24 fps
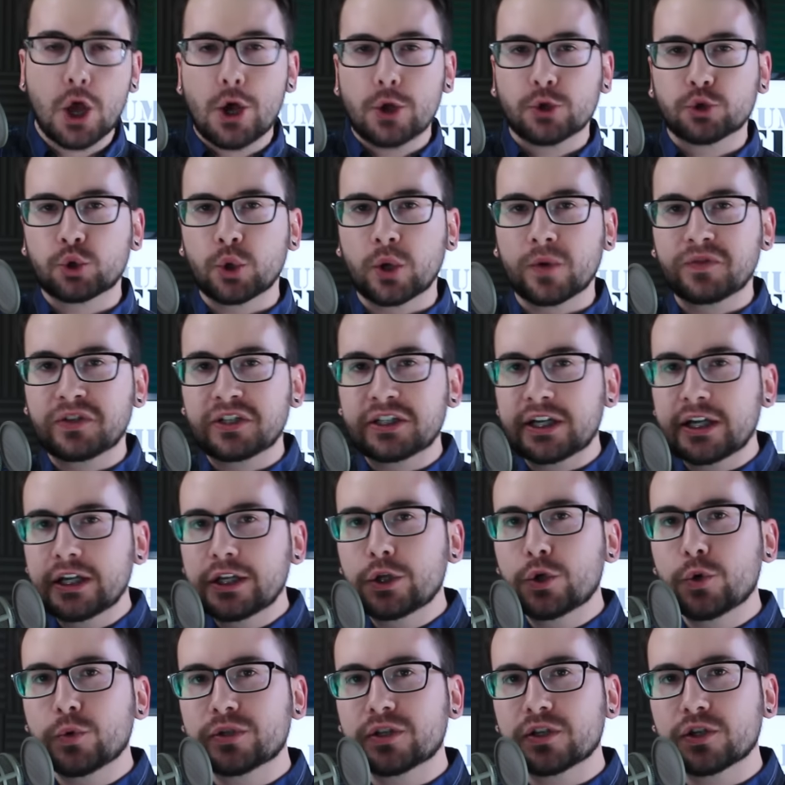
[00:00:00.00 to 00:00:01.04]
So if she
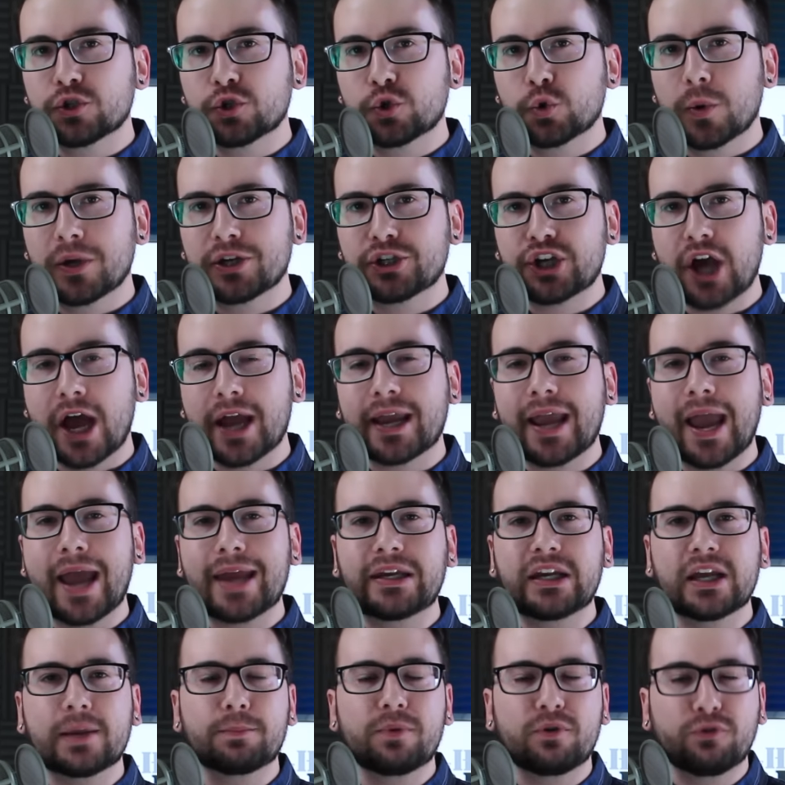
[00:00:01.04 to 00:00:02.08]
loses to a
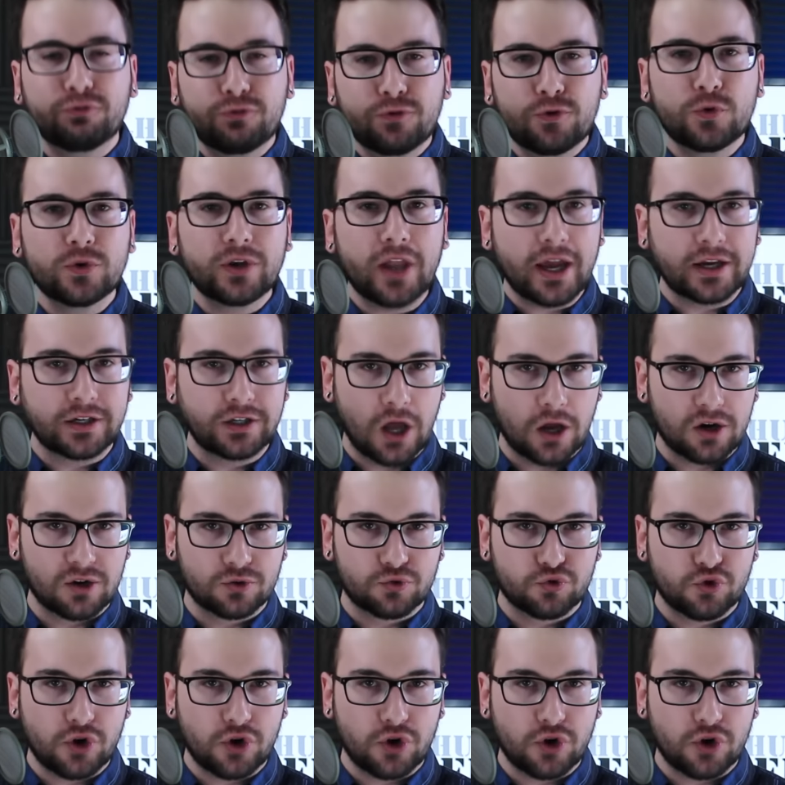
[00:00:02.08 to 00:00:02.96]
gigantic buffoon like Donald